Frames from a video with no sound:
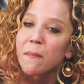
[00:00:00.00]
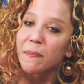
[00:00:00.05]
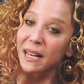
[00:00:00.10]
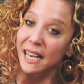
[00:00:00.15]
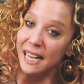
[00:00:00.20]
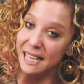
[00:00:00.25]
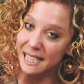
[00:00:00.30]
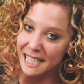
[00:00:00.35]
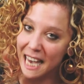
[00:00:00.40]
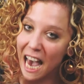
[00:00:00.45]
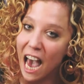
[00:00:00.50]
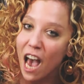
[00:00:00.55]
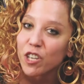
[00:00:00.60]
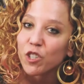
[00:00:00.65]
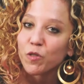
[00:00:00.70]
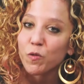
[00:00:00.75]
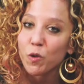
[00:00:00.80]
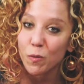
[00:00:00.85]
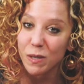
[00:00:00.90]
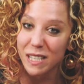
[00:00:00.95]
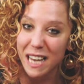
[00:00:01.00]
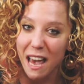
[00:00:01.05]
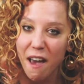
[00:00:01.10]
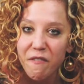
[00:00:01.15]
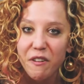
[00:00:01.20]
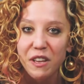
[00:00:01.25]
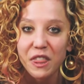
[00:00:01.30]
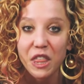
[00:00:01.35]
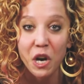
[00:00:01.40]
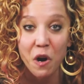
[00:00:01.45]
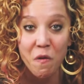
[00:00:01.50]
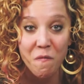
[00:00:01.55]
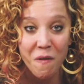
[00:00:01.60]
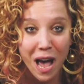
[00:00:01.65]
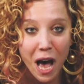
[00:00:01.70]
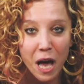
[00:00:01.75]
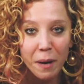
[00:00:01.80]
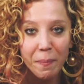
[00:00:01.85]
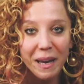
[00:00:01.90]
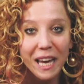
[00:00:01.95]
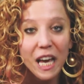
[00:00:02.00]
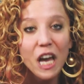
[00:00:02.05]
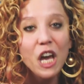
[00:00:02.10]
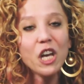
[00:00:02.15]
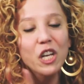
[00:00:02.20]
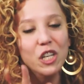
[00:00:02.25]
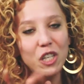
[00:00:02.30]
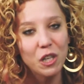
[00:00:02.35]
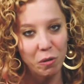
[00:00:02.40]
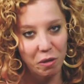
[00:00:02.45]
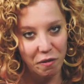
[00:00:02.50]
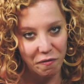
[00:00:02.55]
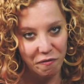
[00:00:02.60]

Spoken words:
because cash rules everything around me, to the